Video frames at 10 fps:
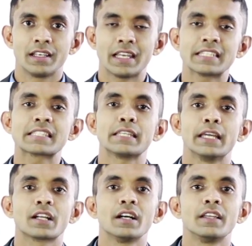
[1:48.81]
Let us
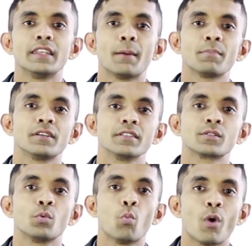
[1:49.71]
take
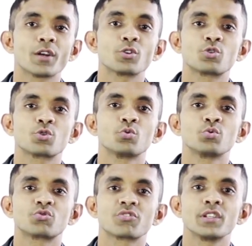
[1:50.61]
numbers 1,
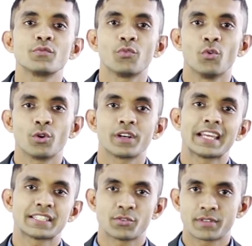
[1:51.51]
2, 3, 4,
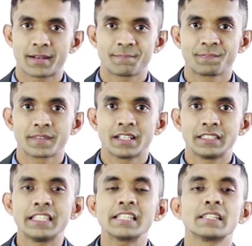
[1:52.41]
etc.
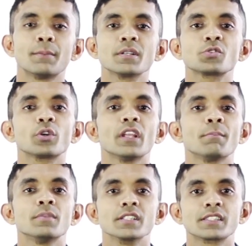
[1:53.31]
These numbers are
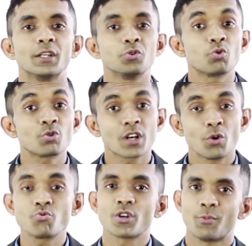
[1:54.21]
numbers that you could
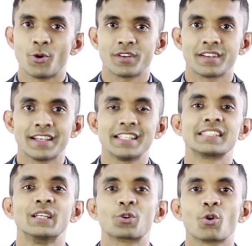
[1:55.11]
count upon,
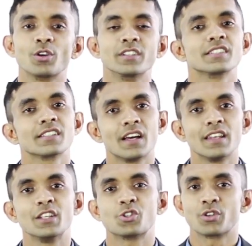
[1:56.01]
hence they are called as
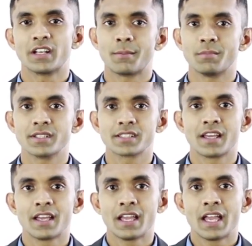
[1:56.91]
natural numbers.
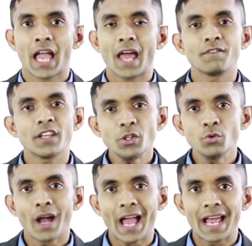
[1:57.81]
And when
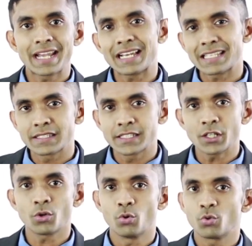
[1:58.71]
you add a
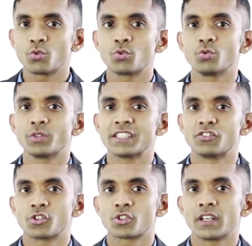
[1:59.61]
0 to this
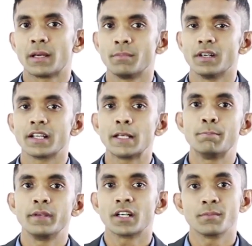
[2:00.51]
natural number,
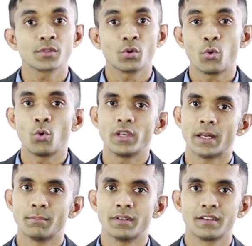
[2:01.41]
it becomes whole
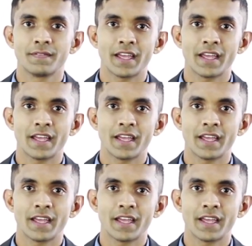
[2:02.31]
number.